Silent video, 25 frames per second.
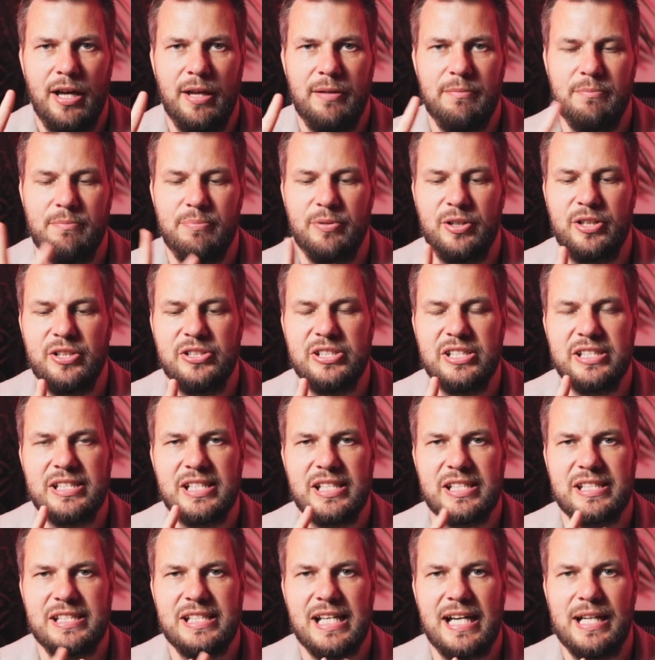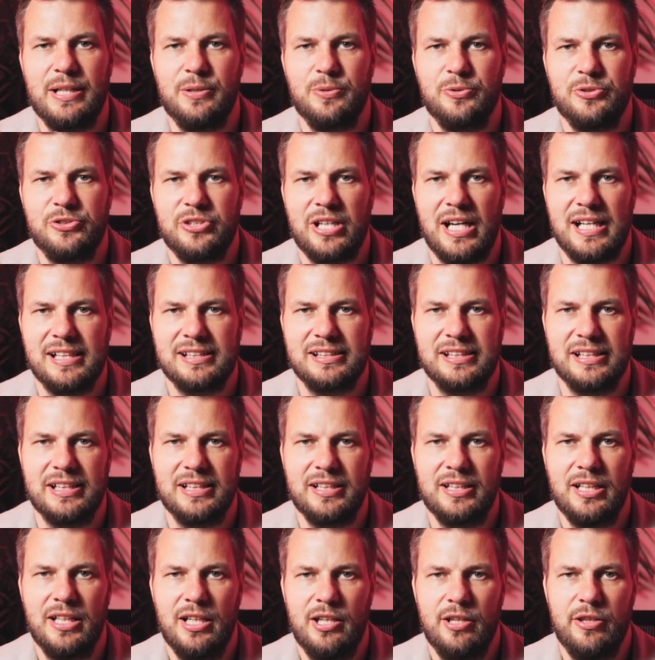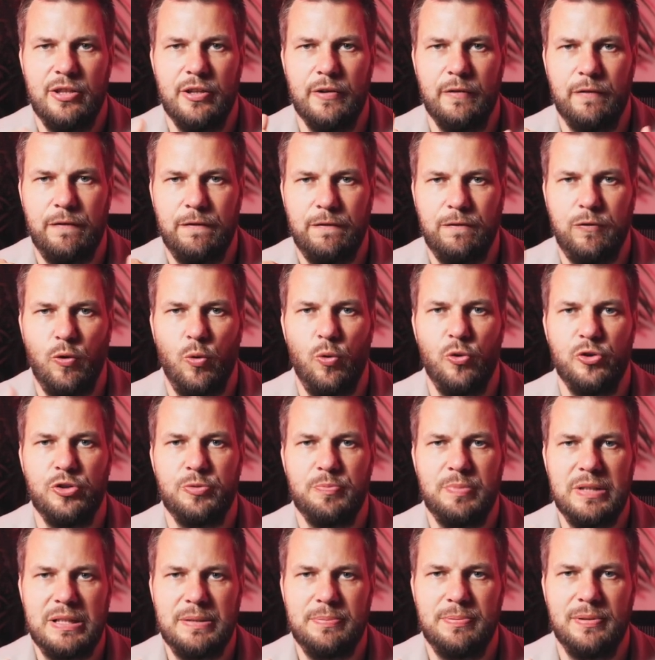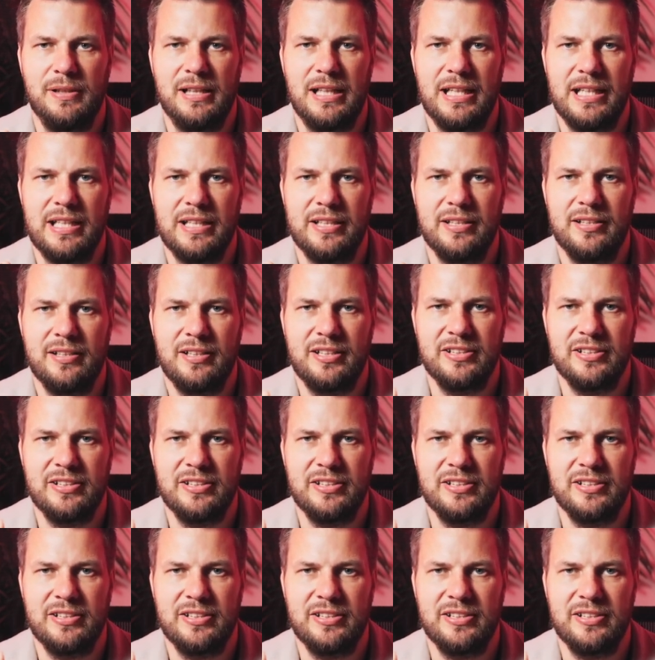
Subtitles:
And because it's a sales tactic that force people in,